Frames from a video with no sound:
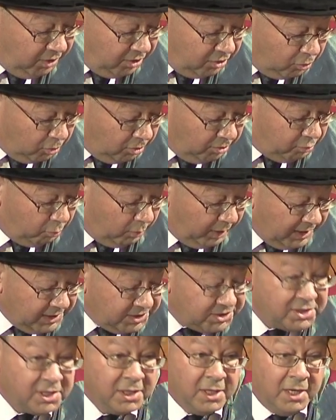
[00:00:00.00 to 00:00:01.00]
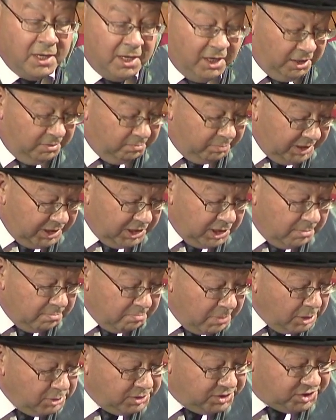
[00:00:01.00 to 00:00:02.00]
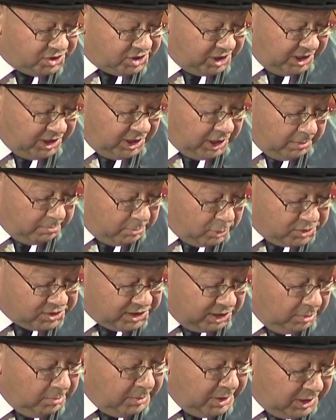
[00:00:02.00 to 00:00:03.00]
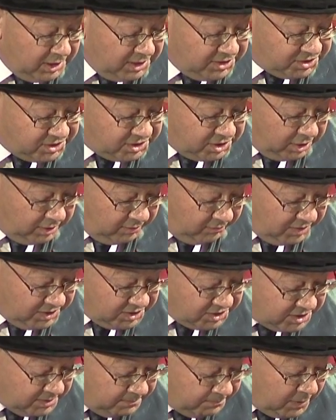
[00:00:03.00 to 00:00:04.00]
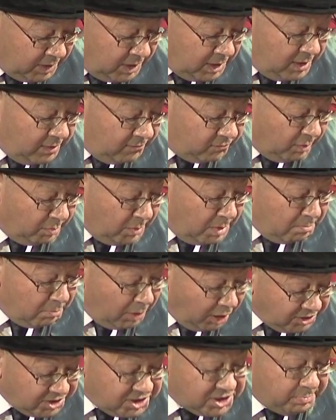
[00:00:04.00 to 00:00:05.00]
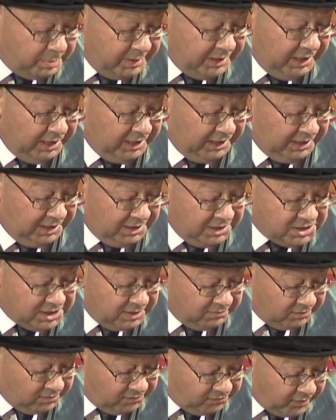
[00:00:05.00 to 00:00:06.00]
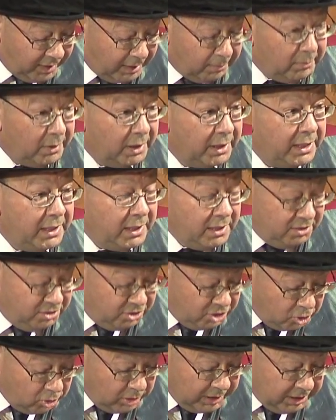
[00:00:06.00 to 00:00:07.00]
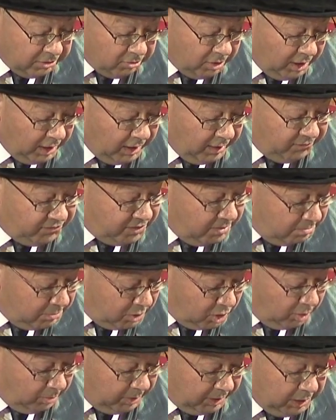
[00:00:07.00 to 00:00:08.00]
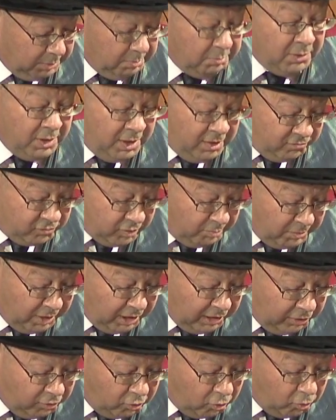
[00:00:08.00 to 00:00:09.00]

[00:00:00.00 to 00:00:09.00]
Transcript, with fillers: for the North West and been the most senior Muslim in this service, from the modest beginnings of a family newly arrived in Birmingham from the